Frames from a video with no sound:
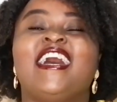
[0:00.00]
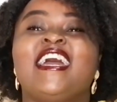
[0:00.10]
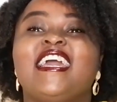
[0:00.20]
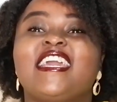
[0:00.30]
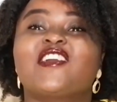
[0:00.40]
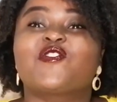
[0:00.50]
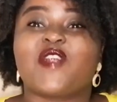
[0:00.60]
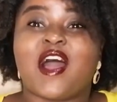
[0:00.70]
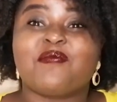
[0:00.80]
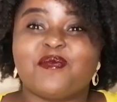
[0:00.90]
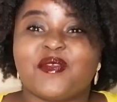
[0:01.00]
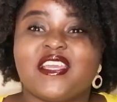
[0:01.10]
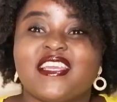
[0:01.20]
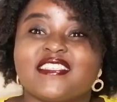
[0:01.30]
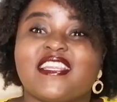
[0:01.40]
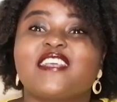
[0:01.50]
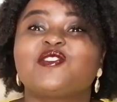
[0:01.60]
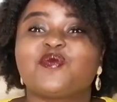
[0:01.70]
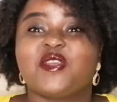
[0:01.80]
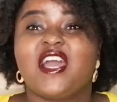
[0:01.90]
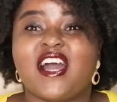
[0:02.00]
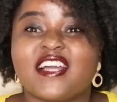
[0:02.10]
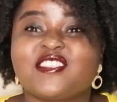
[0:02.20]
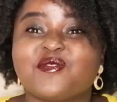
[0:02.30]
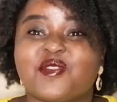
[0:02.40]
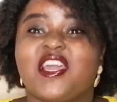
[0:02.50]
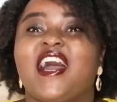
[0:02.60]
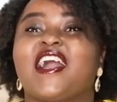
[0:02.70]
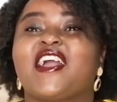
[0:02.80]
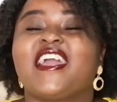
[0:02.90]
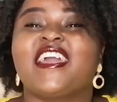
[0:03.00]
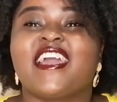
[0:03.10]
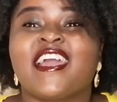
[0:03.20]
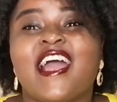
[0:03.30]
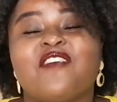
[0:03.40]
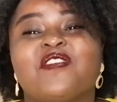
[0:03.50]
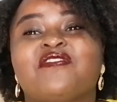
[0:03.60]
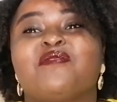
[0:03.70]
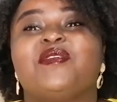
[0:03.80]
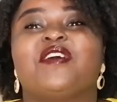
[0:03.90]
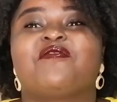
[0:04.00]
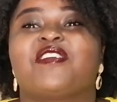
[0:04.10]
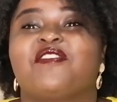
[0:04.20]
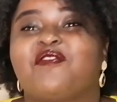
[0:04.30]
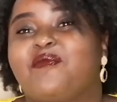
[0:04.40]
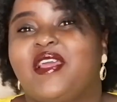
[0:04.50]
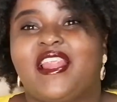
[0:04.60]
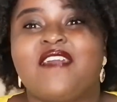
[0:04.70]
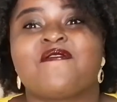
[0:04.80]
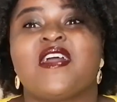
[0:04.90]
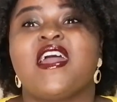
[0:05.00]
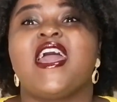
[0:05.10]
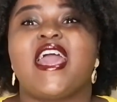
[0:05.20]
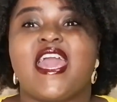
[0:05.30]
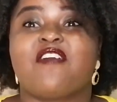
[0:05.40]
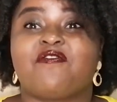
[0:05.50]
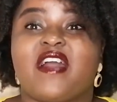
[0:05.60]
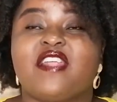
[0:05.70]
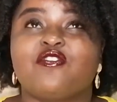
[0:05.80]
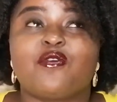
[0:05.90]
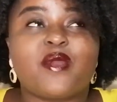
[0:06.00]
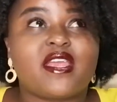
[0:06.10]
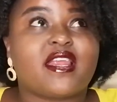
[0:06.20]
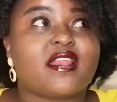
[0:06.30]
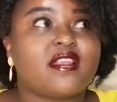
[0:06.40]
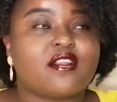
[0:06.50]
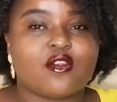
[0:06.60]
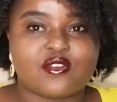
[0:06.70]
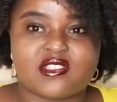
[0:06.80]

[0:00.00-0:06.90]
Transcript: he grabbed me. He's like, Suni hug, Suni hug. Hey, I've never been afraid for my life ever. And we're in an enclosed